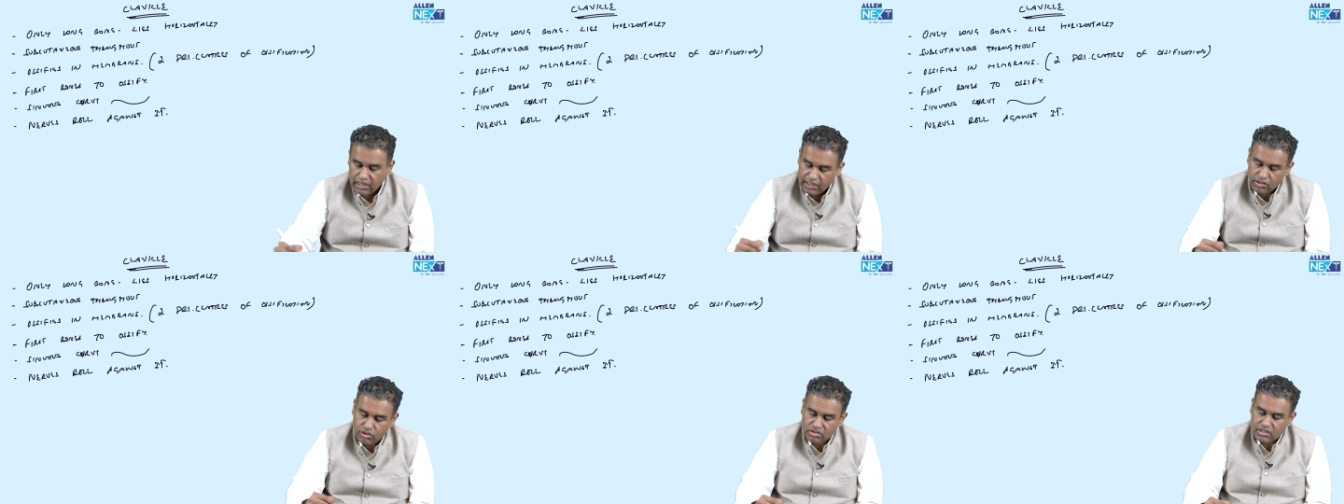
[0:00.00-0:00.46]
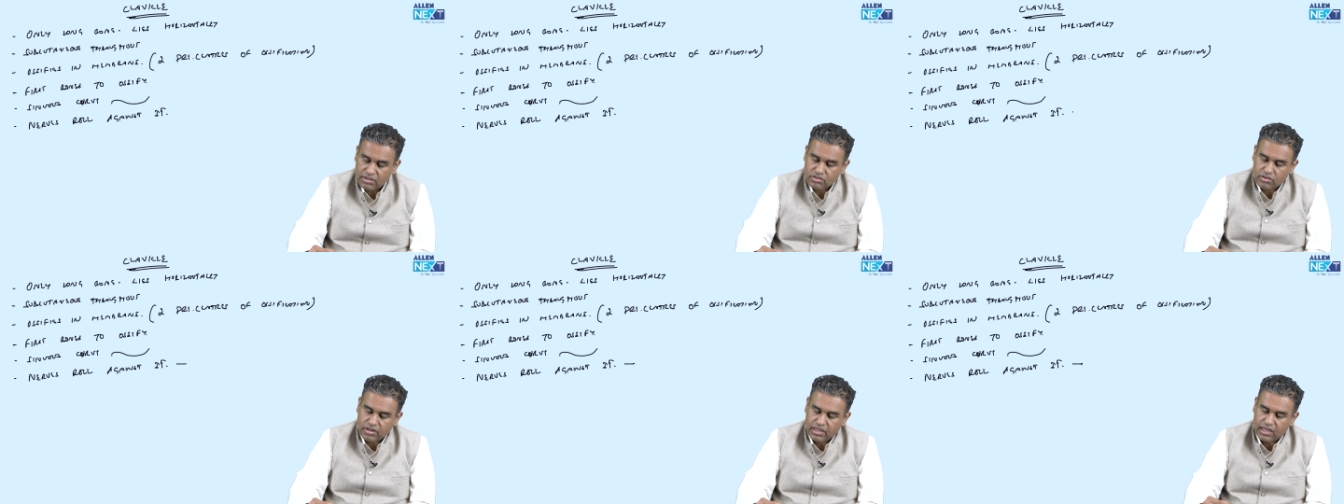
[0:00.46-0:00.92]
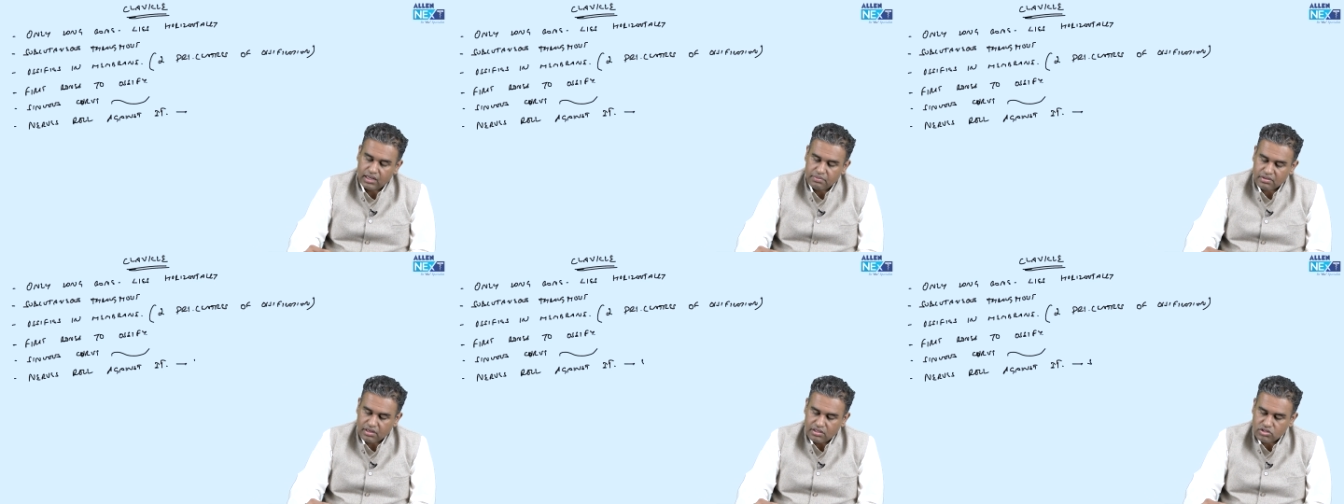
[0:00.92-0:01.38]
And those nerves over here are
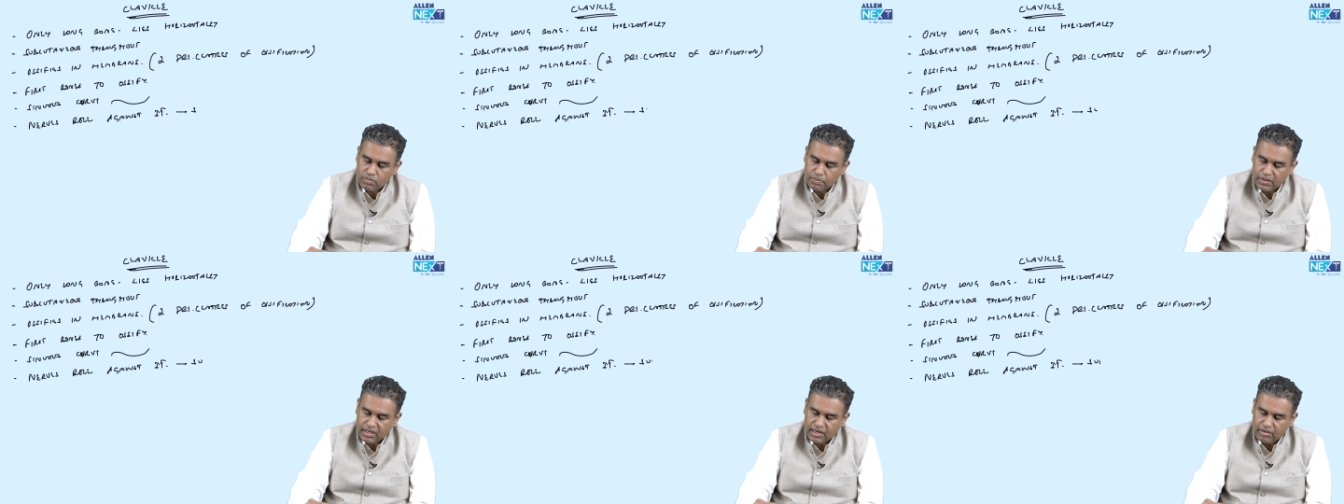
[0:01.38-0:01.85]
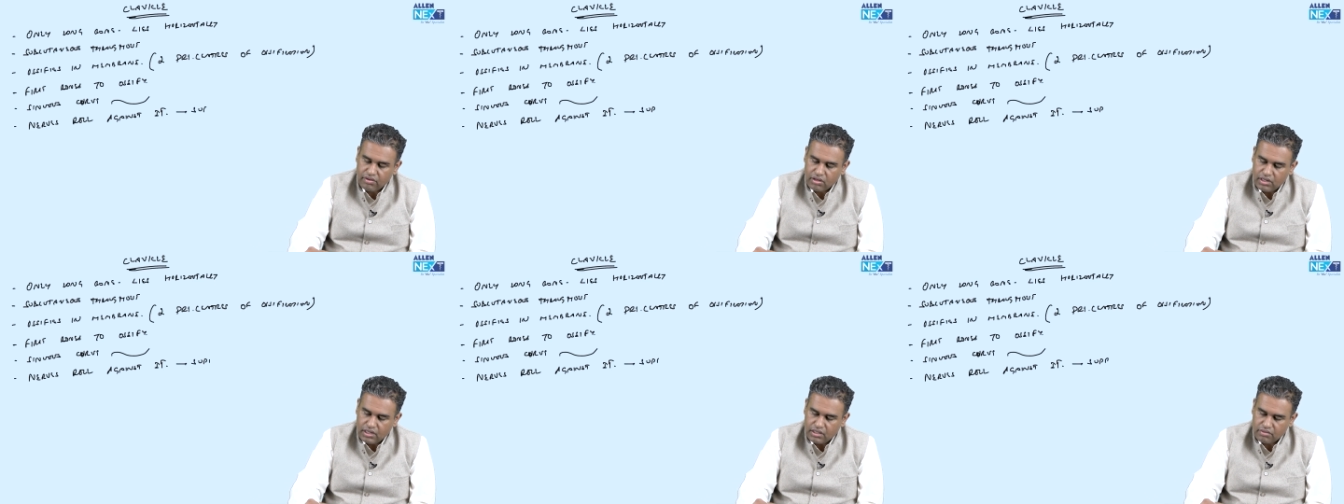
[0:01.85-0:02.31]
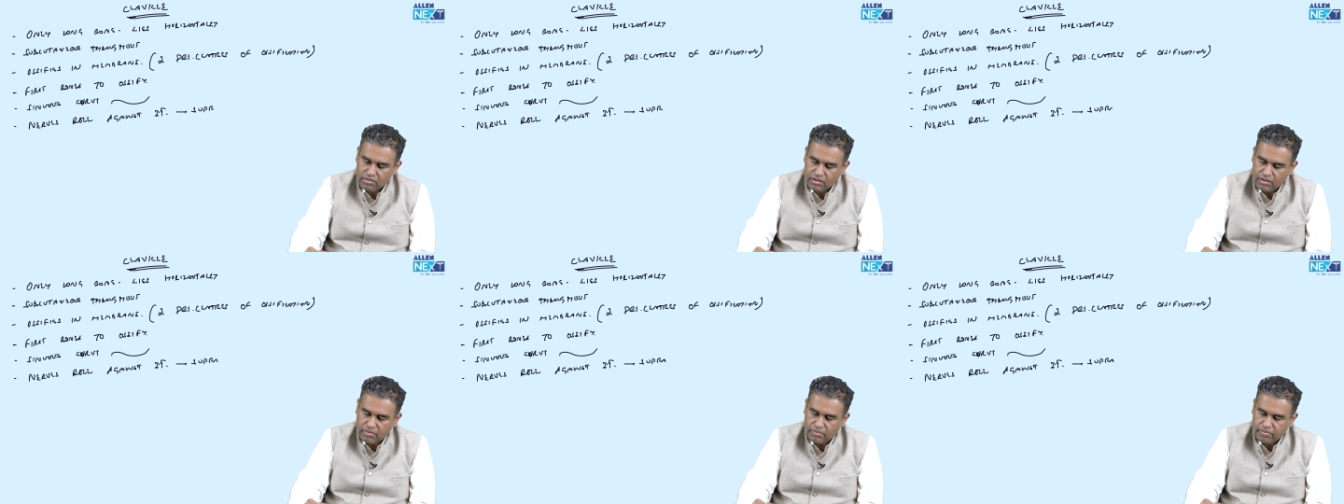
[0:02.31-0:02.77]
basically supraclavicular nerves.